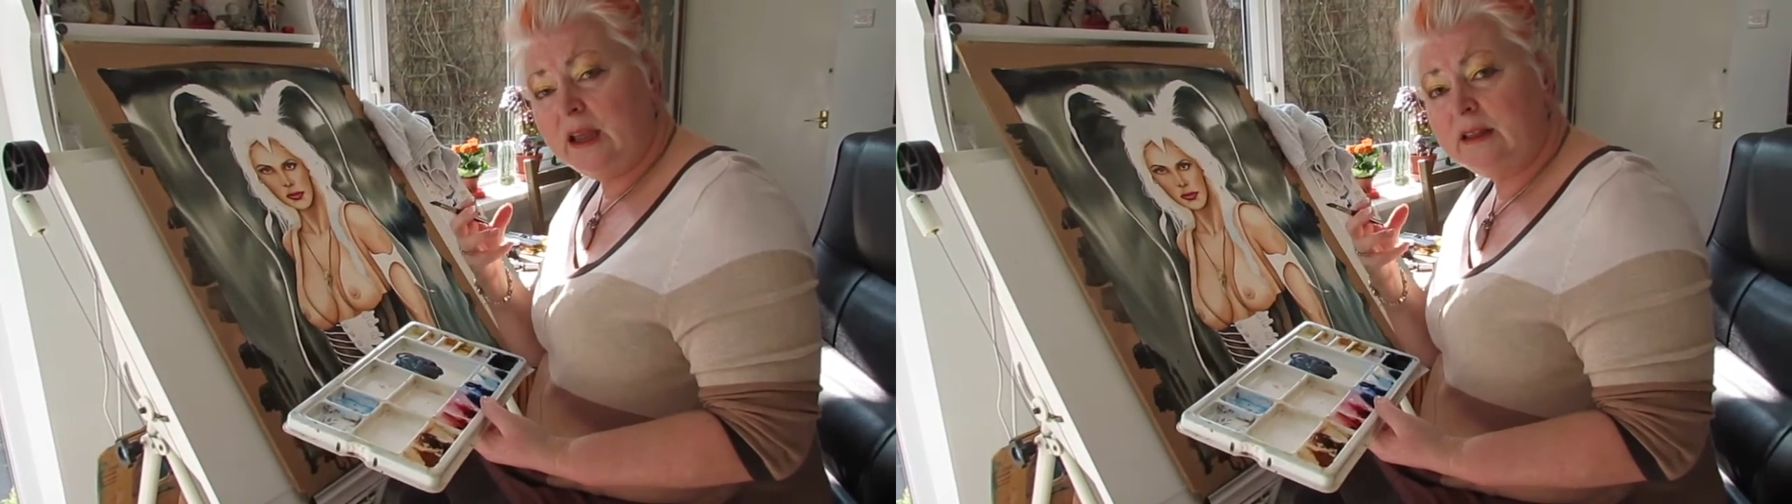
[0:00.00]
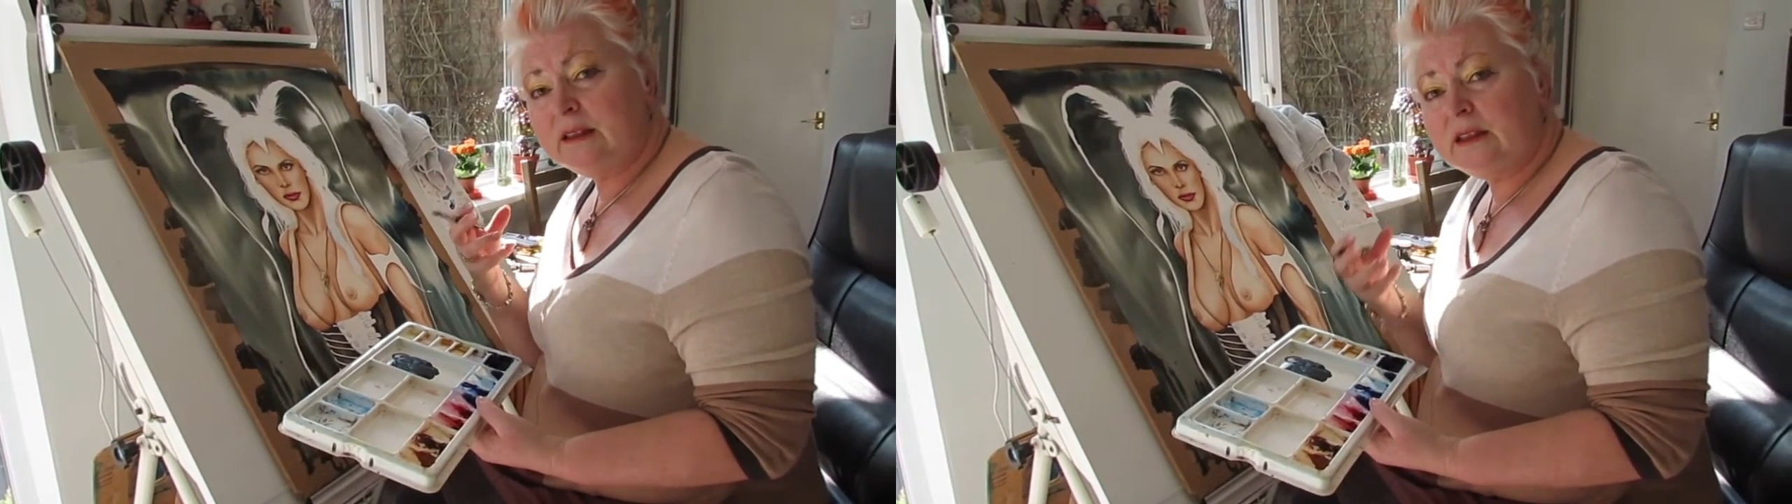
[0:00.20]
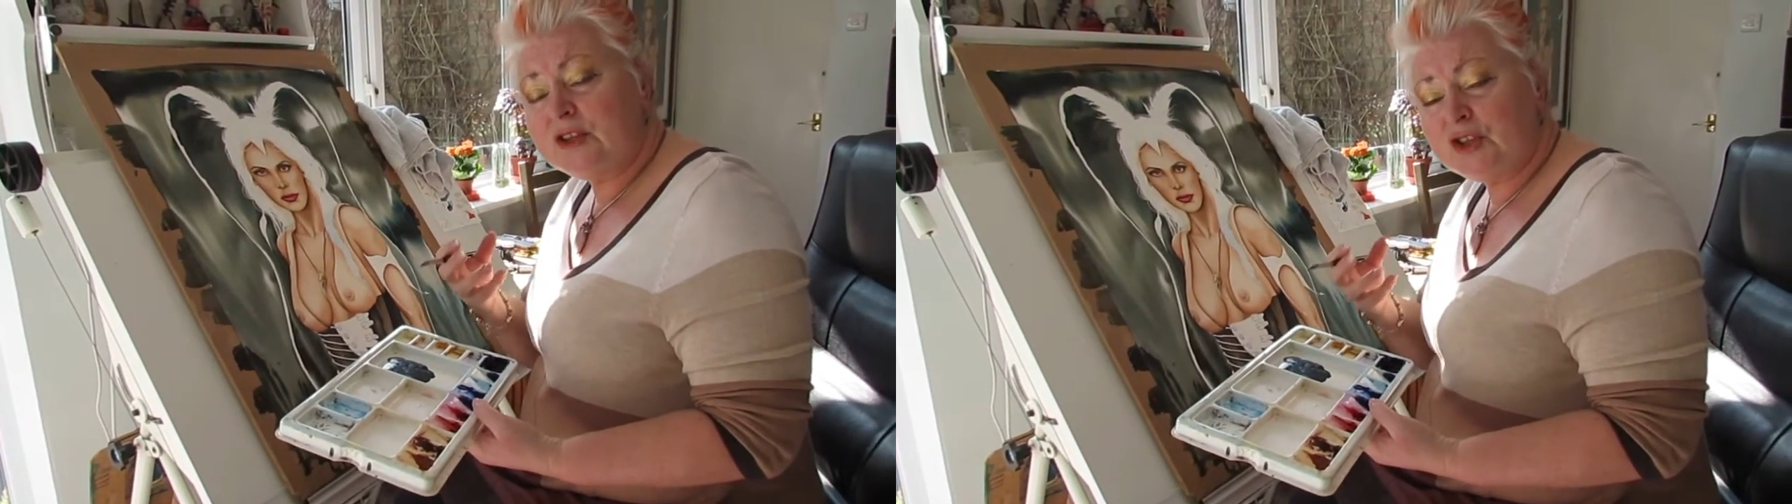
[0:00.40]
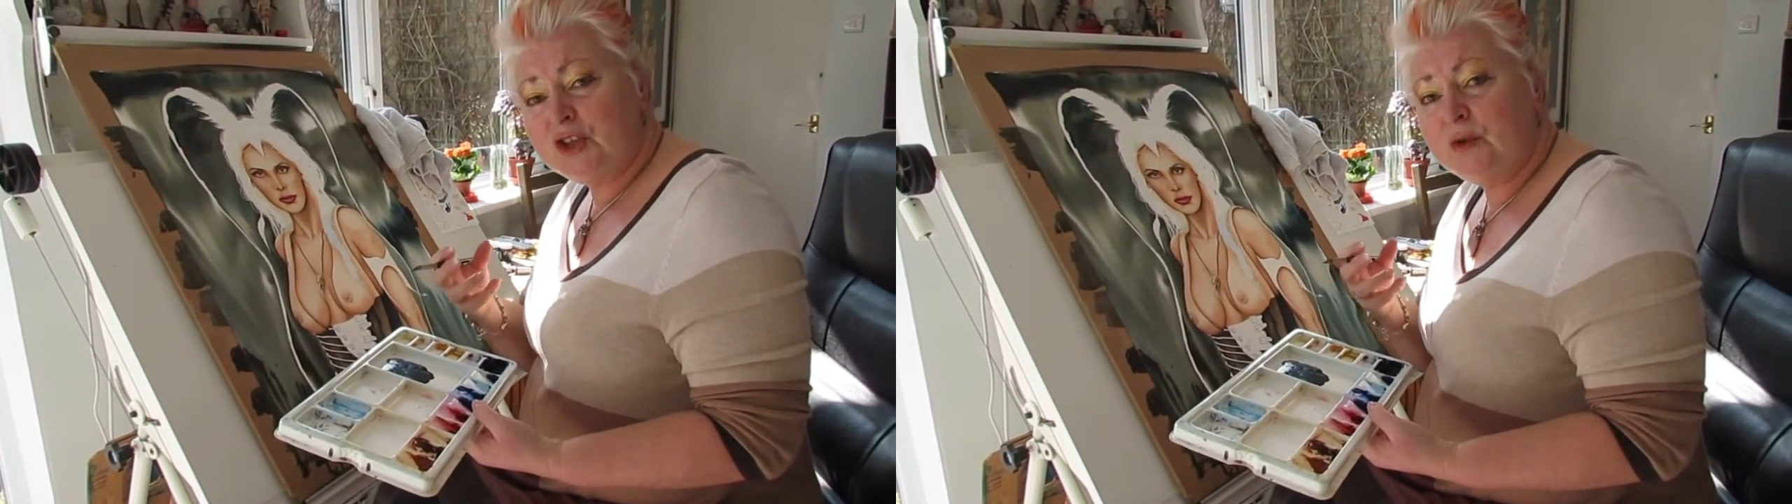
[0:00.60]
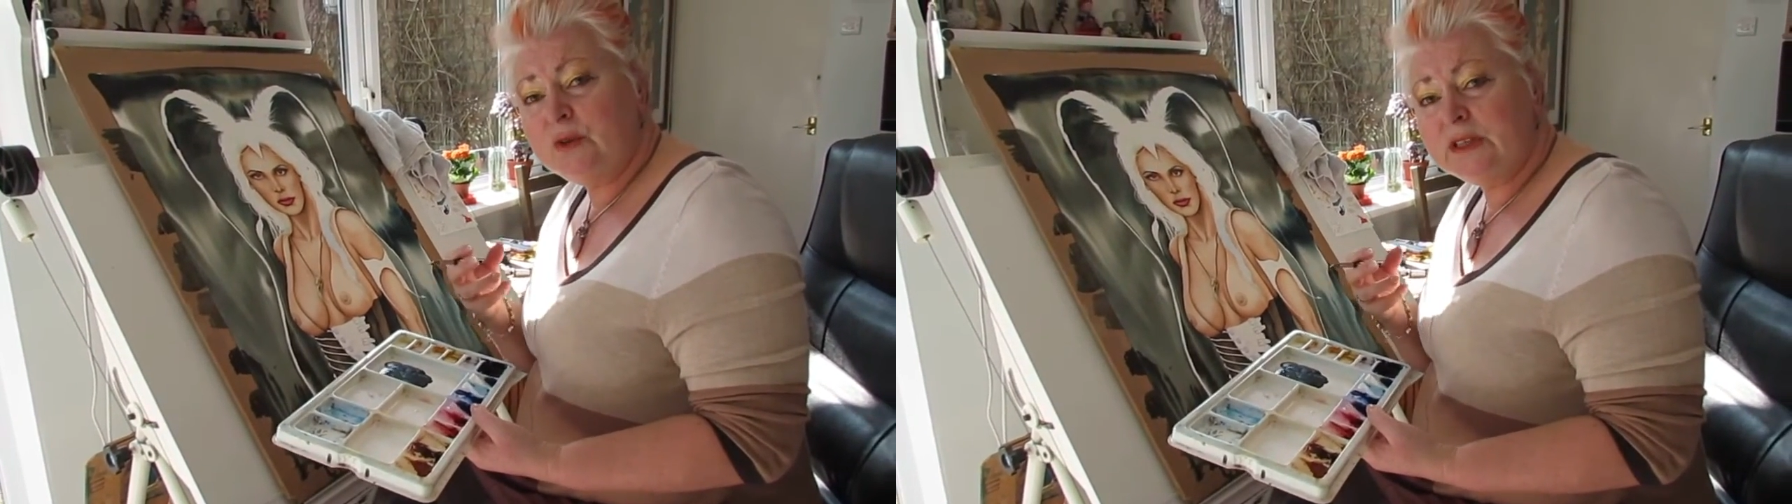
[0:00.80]
the
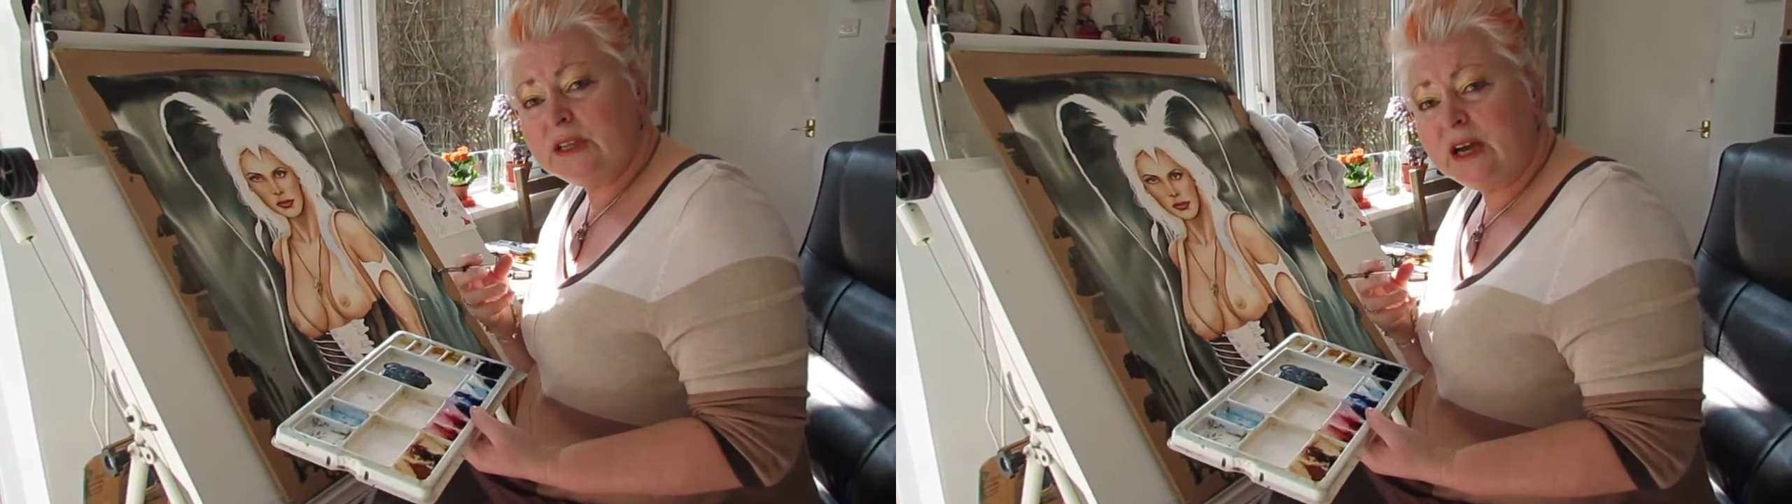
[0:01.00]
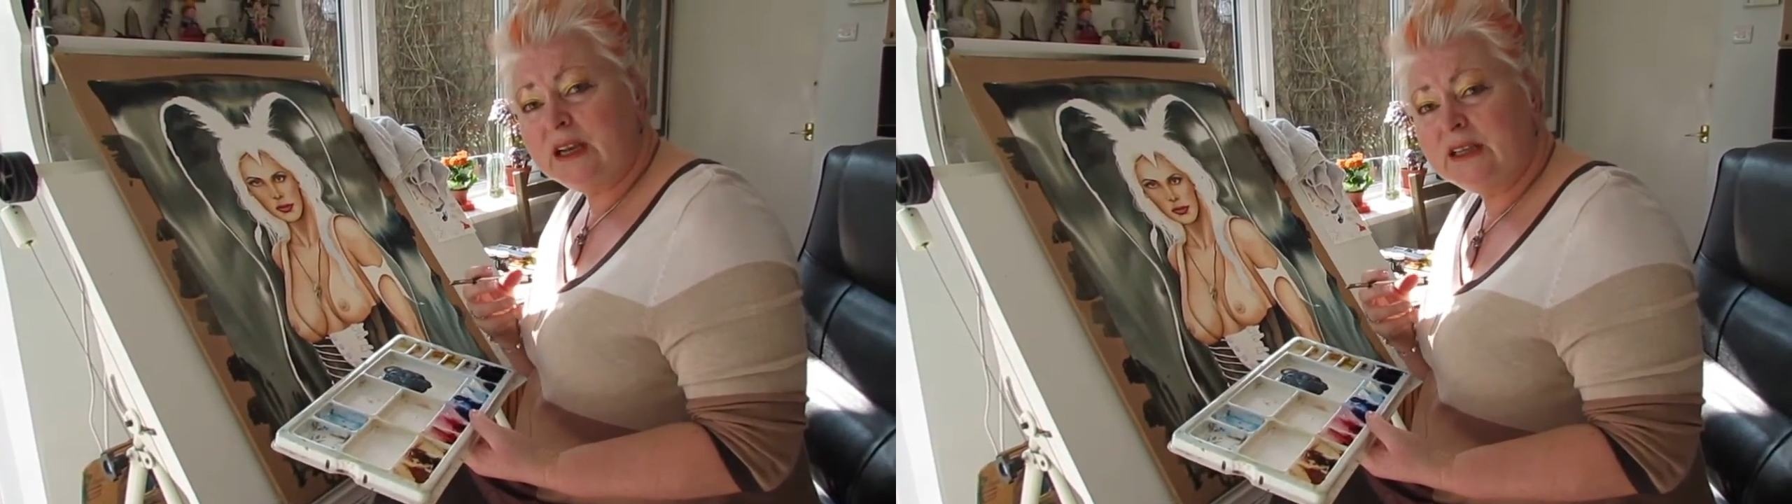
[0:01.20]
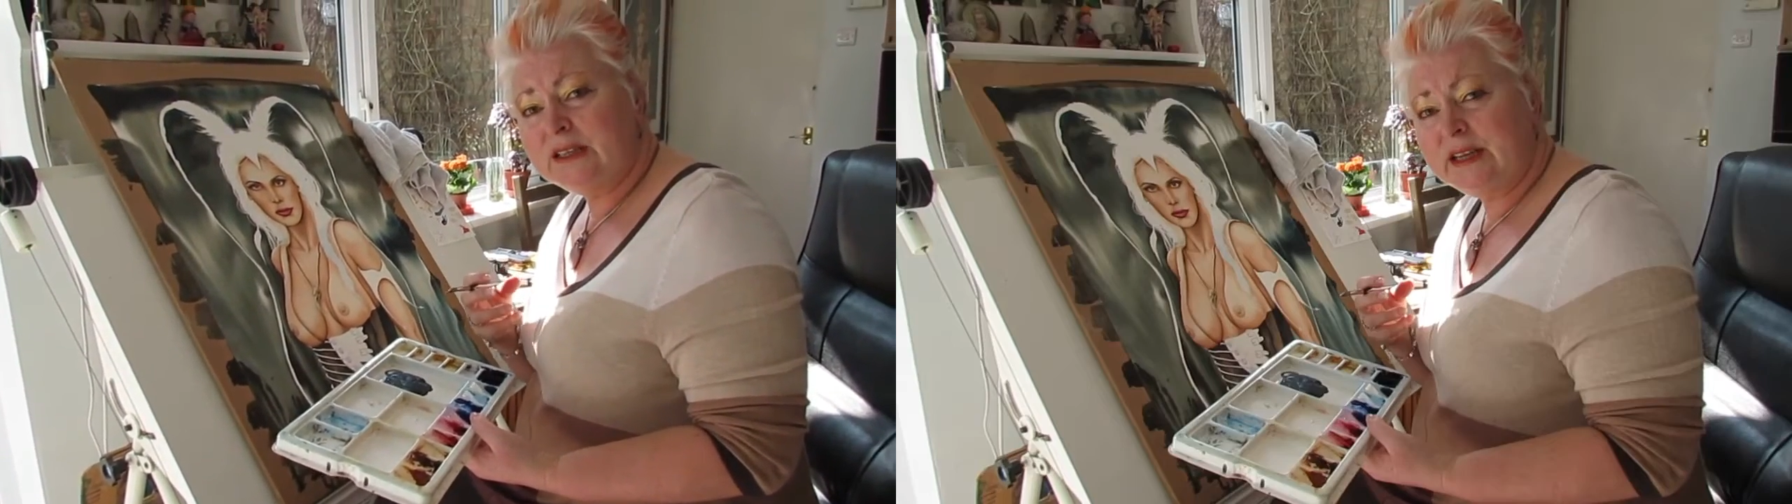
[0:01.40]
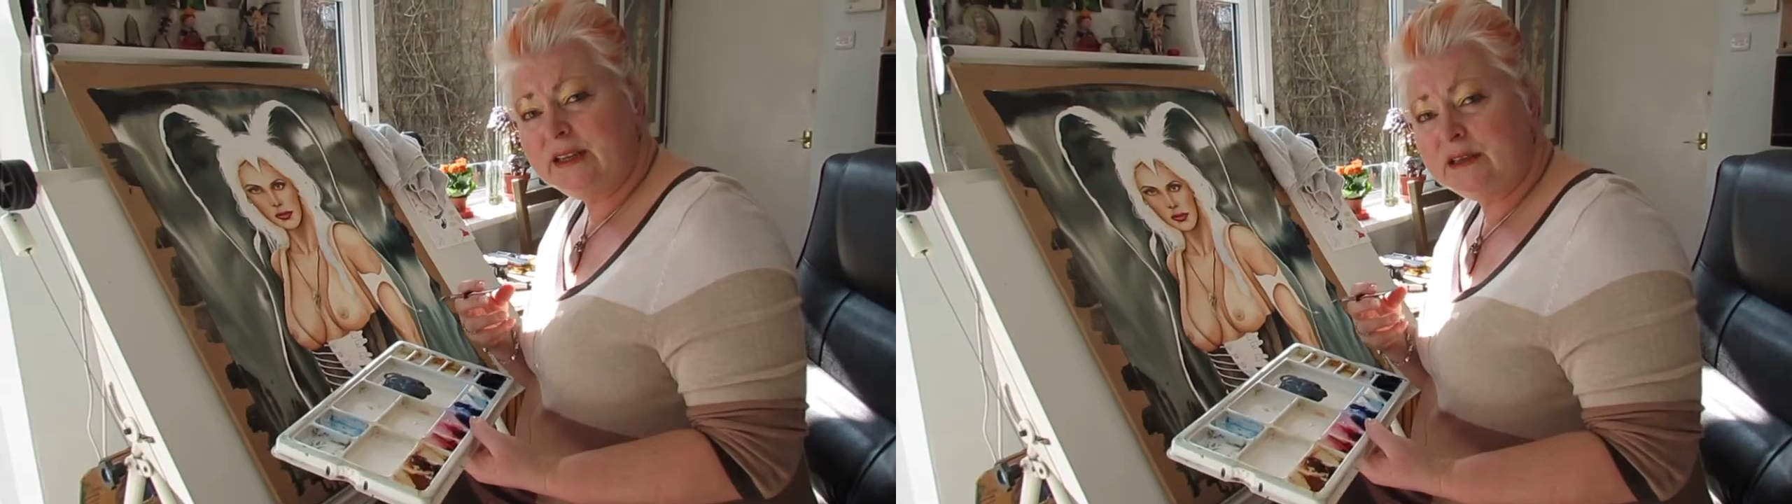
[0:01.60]
students' colours tend